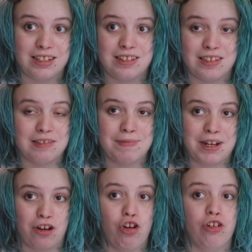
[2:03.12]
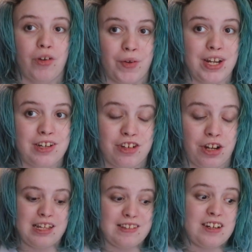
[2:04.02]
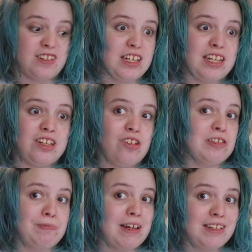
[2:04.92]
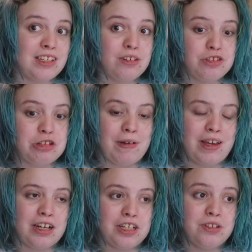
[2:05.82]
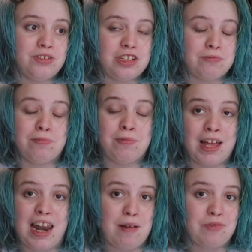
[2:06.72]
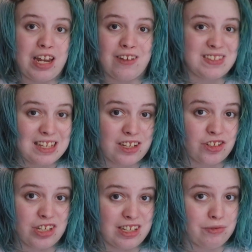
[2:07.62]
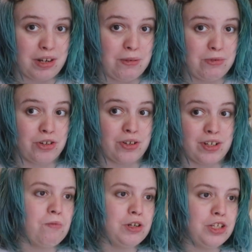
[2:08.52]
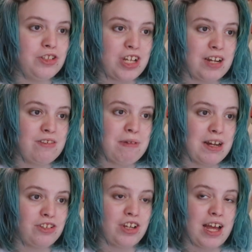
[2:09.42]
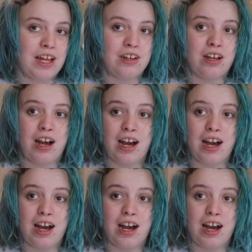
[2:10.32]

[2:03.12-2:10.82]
This has been an ongoing issue. It's actually not as bad as it used to be. I used to collapse and have seizures when I was younger. Wouldn't you check if you banged your head?